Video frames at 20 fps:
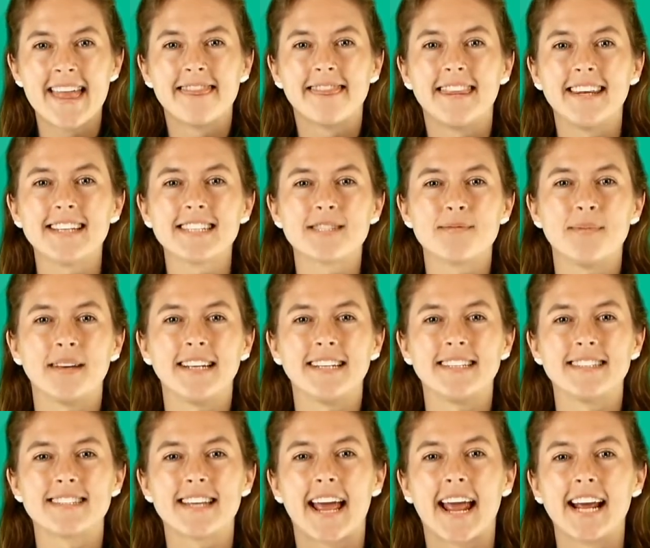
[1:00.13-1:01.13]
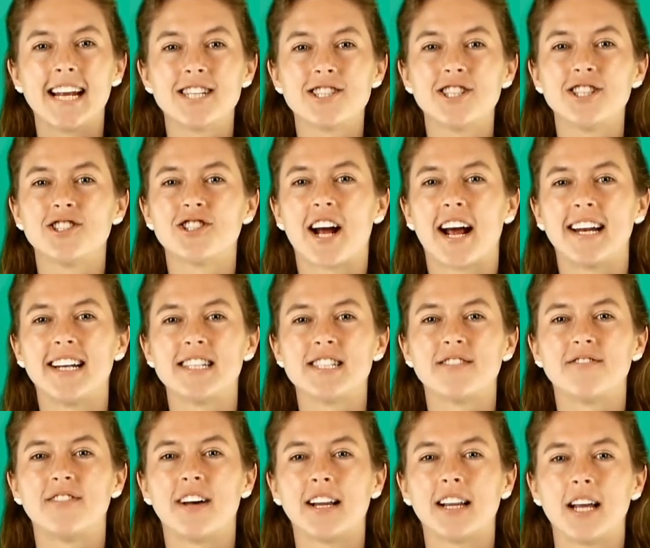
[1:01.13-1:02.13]
This means ancient China
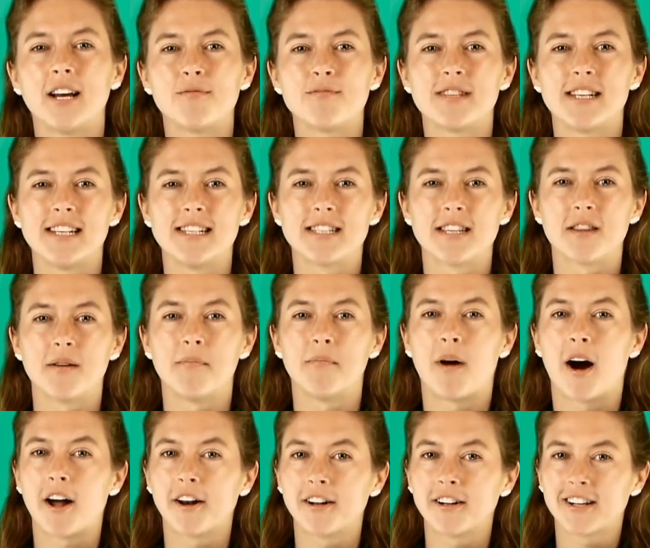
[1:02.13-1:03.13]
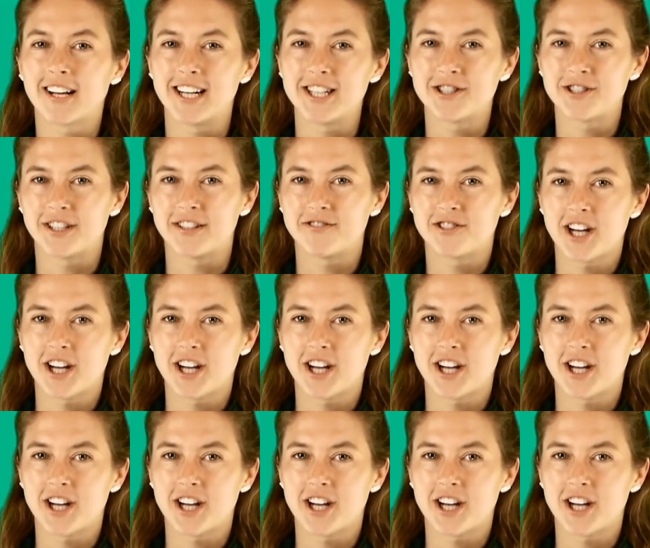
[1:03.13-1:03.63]
developed into the modern country of